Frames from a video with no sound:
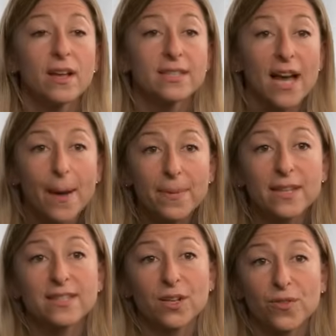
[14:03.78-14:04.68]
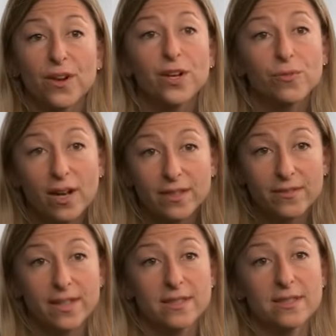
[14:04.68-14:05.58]
topics that are very
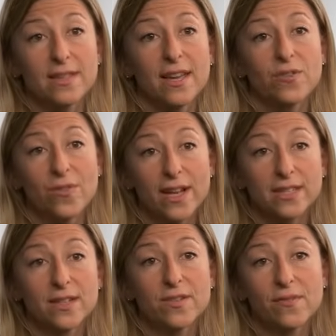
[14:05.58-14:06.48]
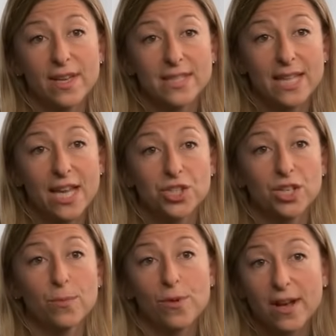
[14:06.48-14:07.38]
relevant to the effective
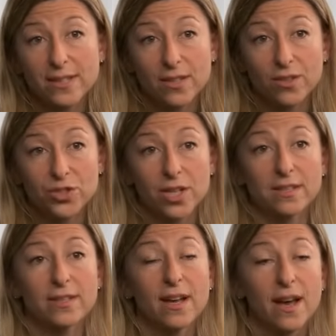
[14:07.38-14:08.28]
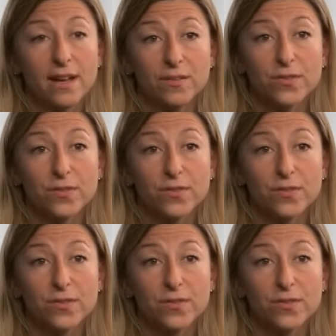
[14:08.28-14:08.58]
investigation and prosecution of